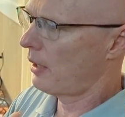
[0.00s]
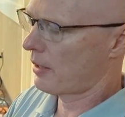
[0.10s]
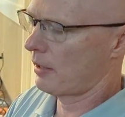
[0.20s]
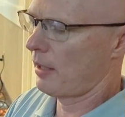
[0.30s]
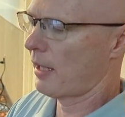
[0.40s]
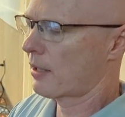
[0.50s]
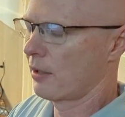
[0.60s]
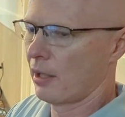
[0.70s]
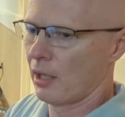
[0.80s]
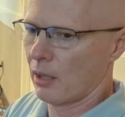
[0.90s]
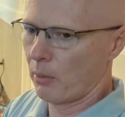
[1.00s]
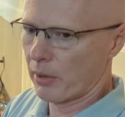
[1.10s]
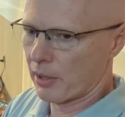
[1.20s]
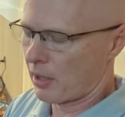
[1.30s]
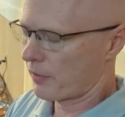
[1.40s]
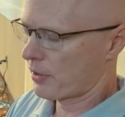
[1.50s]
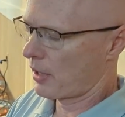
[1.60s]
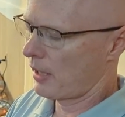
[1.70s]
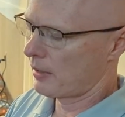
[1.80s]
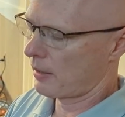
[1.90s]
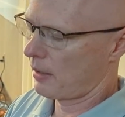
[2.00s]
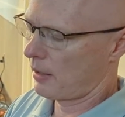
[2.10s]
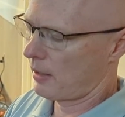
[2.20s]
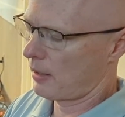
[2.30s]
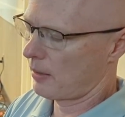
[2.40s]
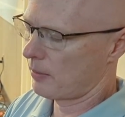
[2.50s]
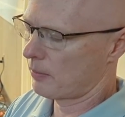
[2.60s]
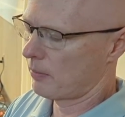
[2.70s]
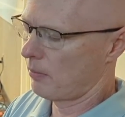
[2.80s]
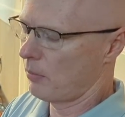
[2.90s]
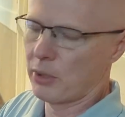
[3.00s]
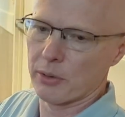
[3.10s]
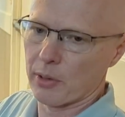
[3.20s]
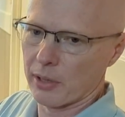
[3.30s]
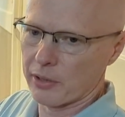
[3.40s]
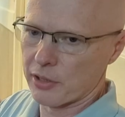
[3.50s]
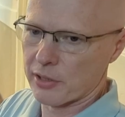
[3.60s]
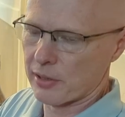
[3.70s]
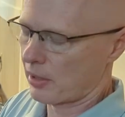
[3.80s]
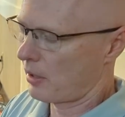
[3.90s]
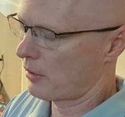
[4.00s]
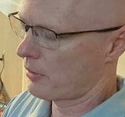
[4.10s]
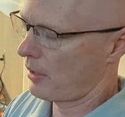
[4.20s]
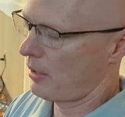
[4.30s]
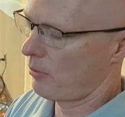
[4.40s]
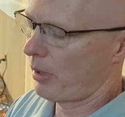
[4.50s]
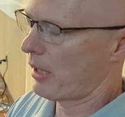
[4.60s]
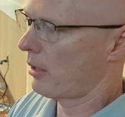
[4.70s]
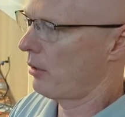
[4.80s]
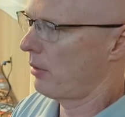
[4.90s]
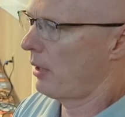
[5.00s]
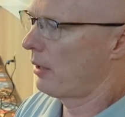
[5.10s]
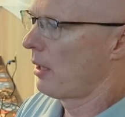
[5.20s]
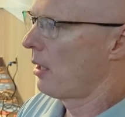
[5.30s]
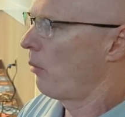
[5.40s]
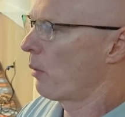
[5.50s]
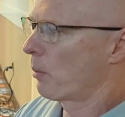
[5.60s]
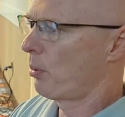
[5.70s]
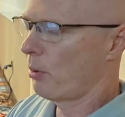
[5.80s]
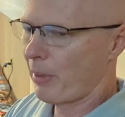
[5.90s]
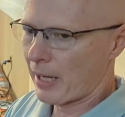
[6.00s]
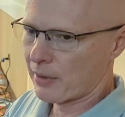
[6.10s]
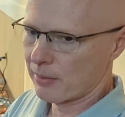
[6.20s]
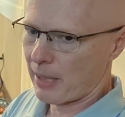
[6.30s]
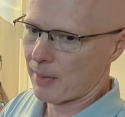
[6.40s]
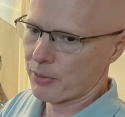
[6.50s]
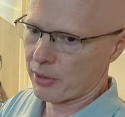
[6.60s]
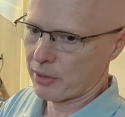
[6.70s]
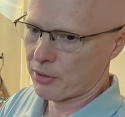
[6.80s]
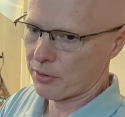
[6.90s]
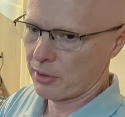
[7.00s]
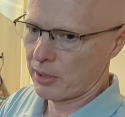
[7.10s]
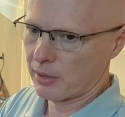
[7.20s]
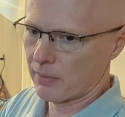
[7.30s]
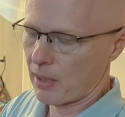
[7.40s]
connect with an off-site meteorologist, say in Waco, and we would pull back their maps on a stream.